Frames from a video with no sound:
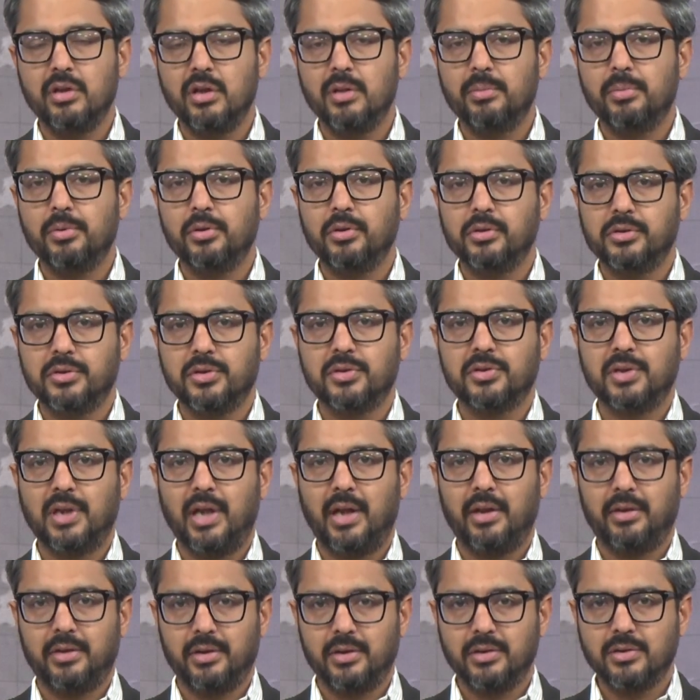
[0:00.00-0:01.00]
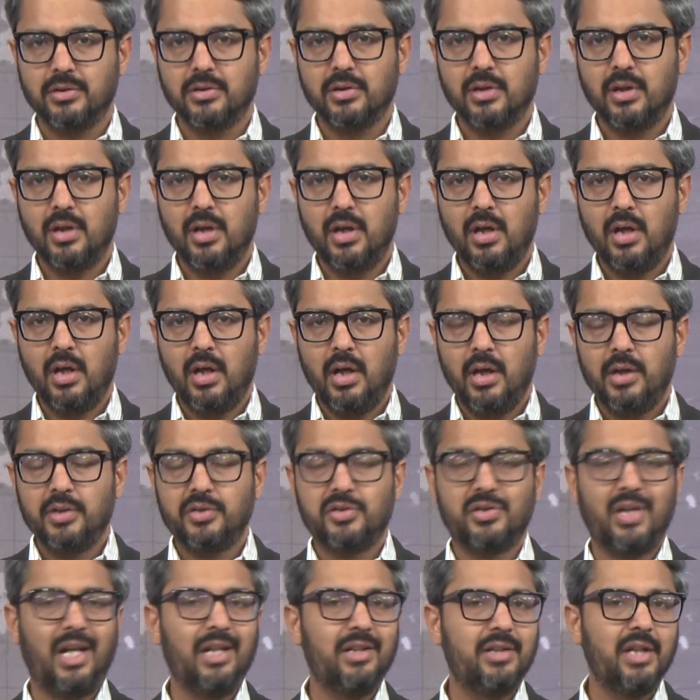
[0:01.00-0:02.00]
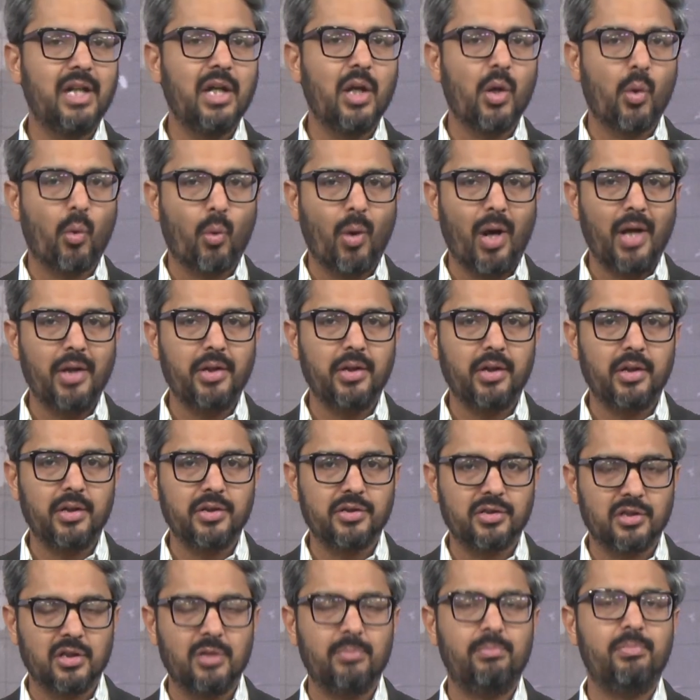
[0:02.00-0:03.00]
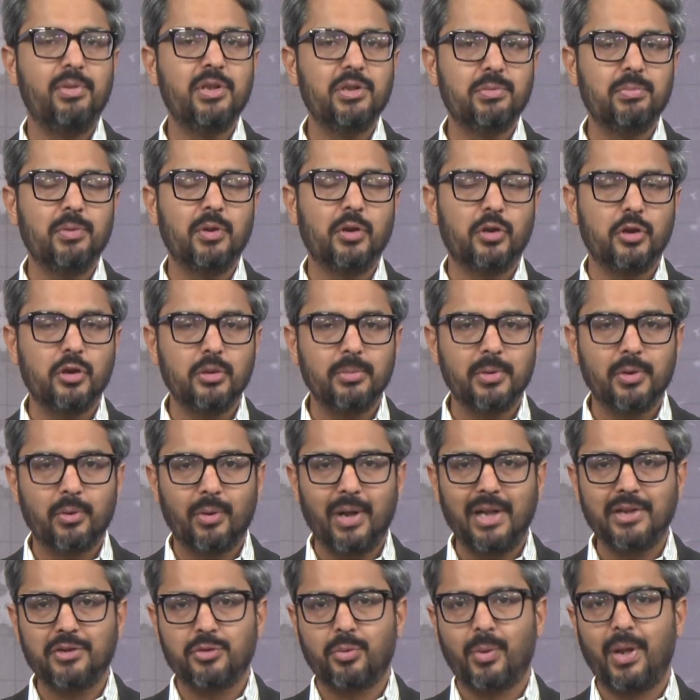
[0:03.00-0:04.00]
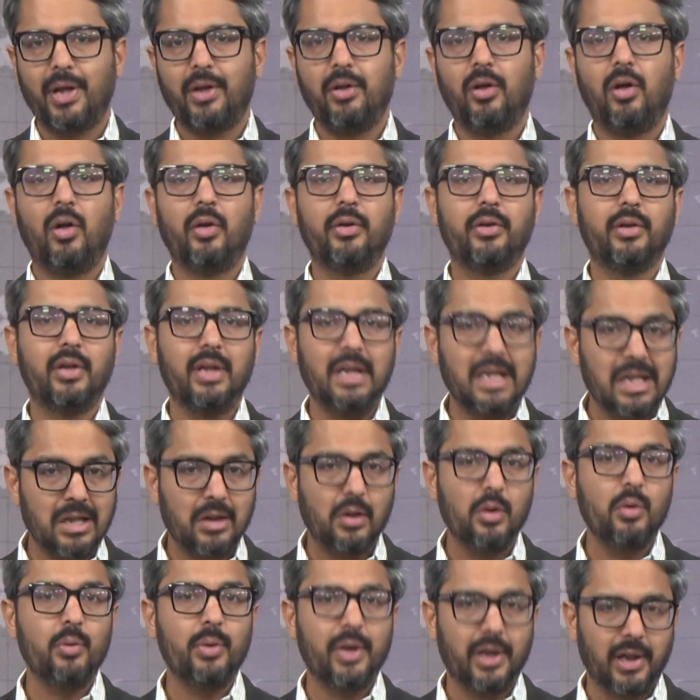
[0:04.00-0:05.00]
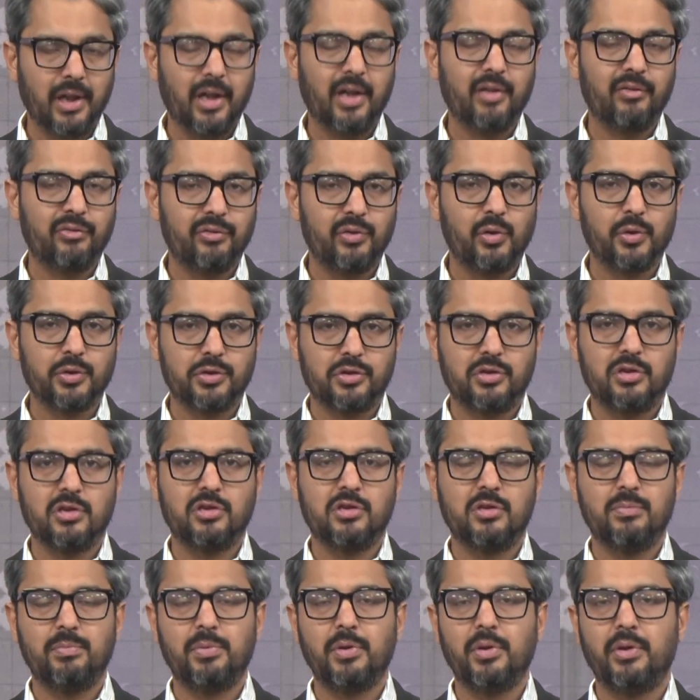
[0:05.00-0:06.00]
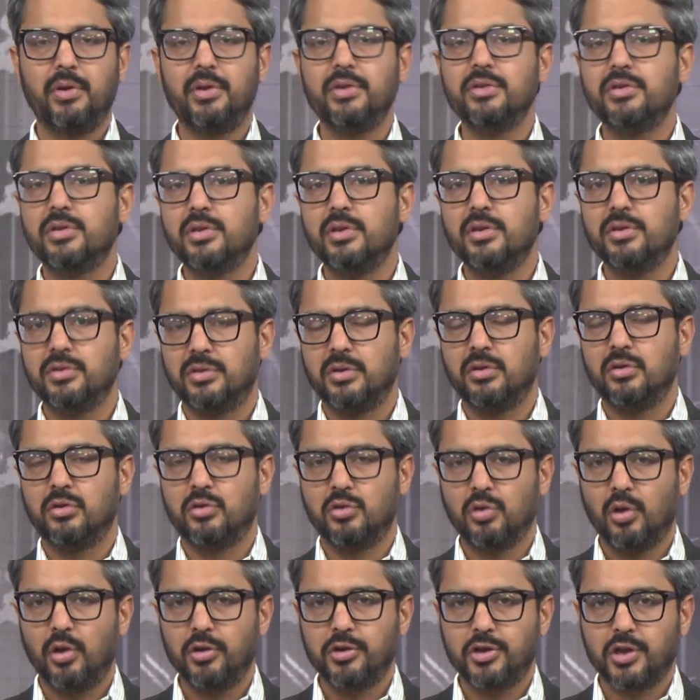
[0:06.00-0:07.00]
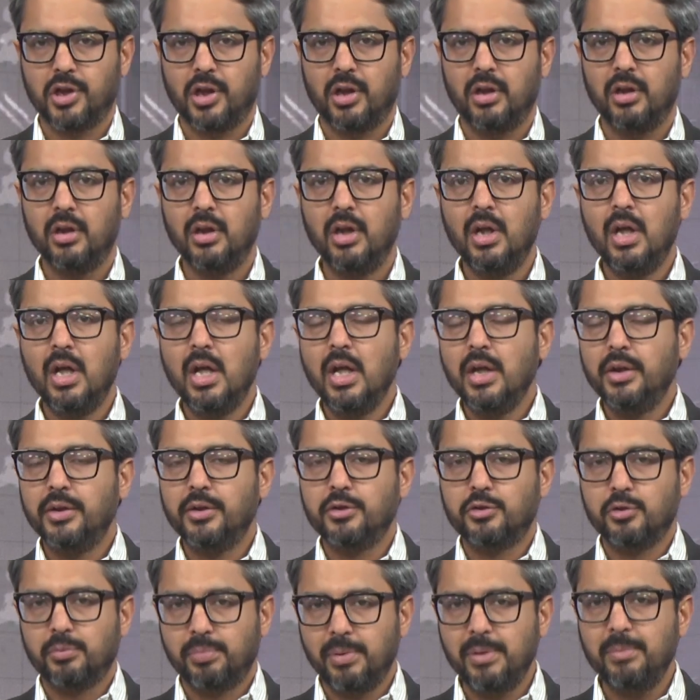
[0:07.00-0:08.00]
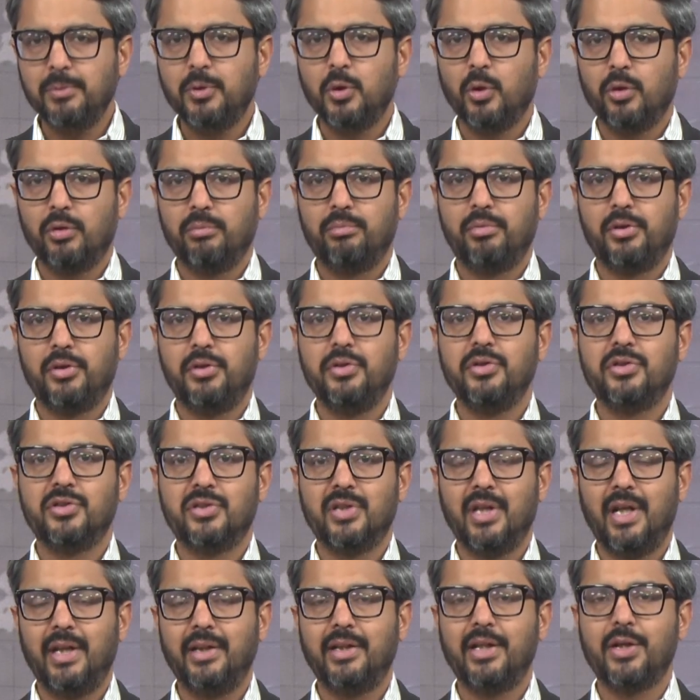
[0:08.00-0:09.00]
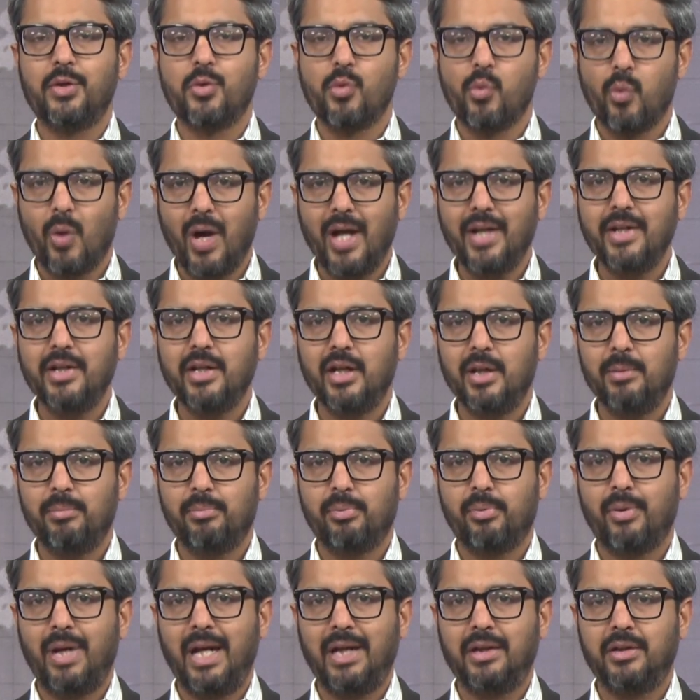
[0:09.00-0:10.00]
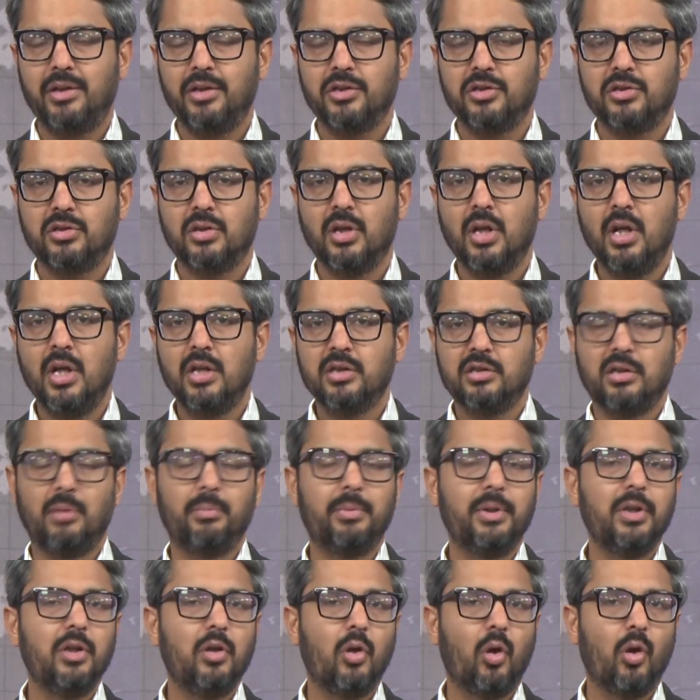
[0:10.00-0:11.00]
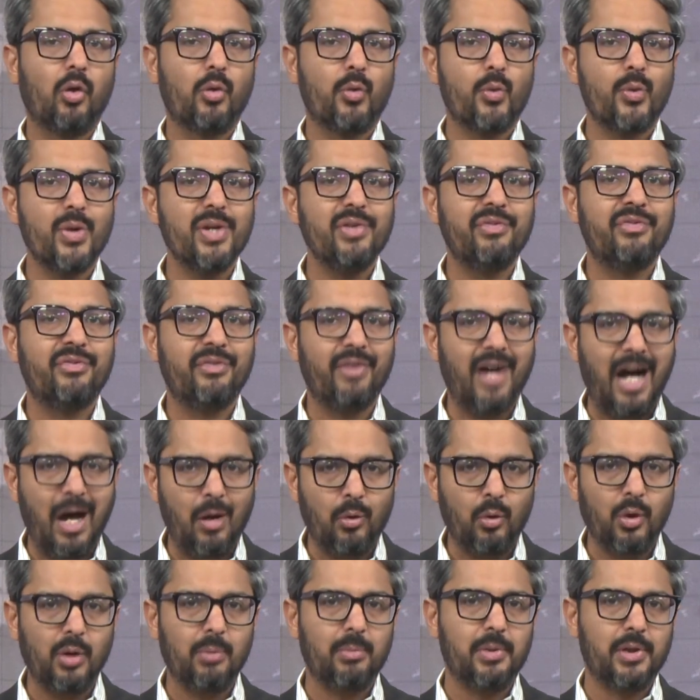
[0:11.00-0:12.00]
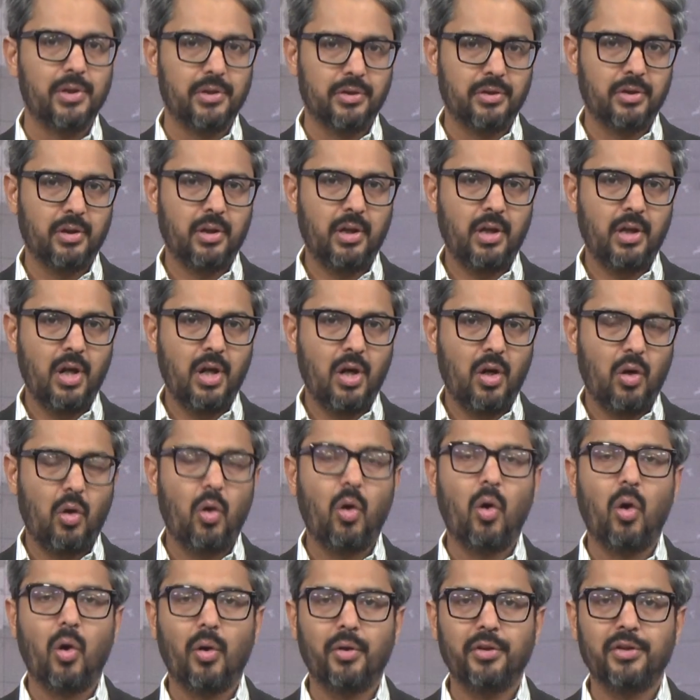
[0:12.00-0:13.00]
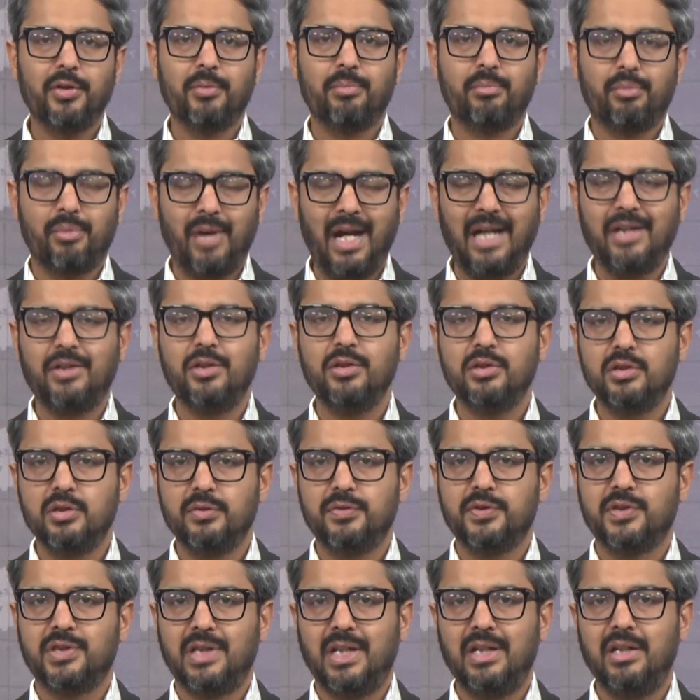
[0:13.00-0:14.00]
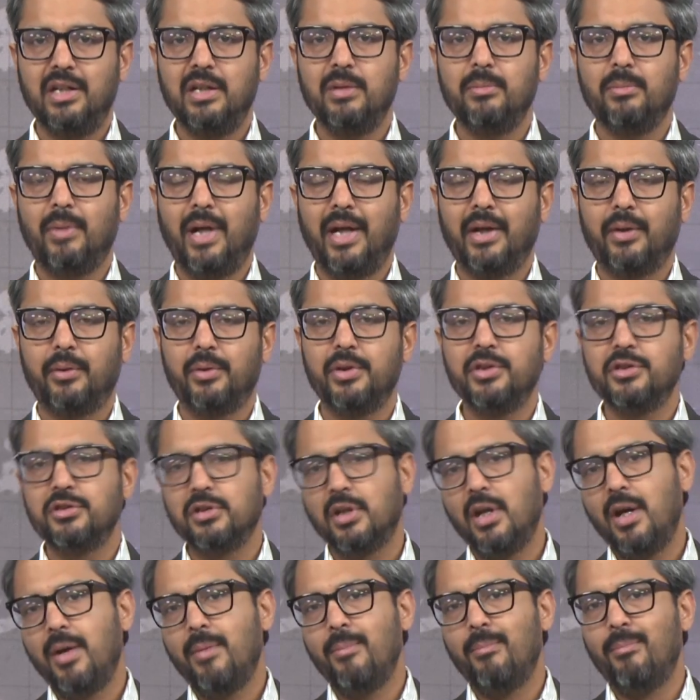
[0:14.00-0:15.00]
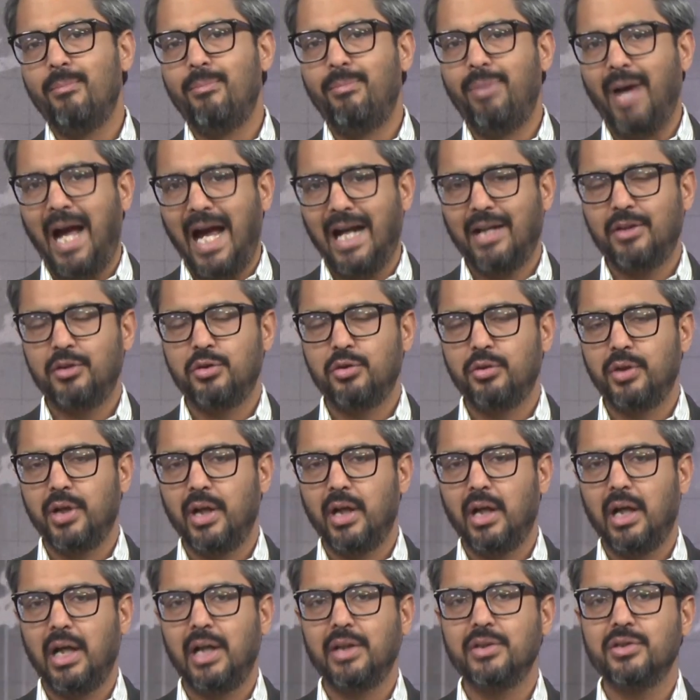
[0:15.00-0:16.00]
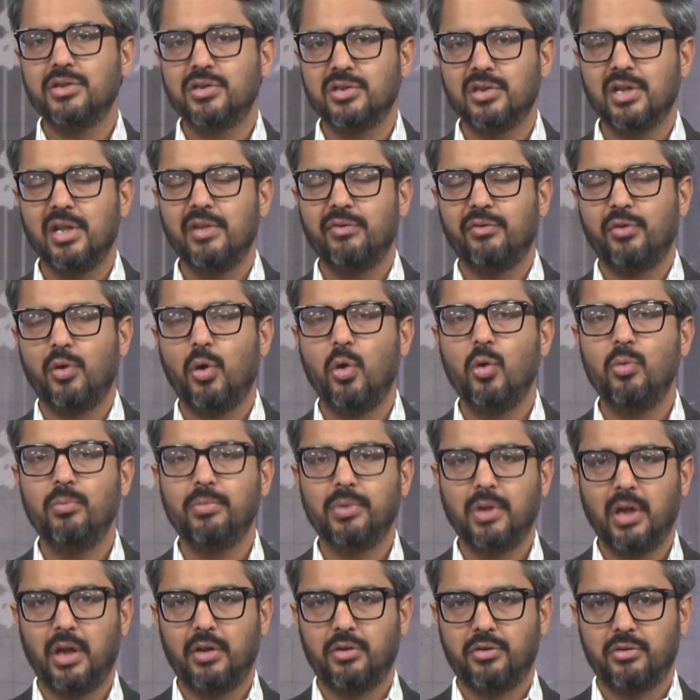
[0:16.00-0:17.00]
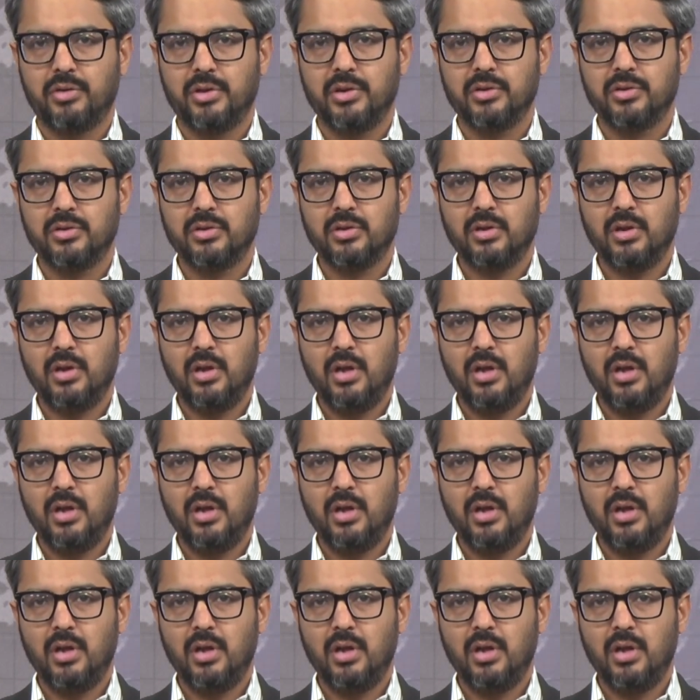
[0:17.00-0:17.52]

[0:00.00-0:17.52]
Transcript: liberal societies. Citing Rwanda's abysmal human rights record, including enforced disappearances and torture, the Supreme Court of Britain said that Rwanda practiced something called refoulement, or the practice of sending migrants back to their unsafe home countries.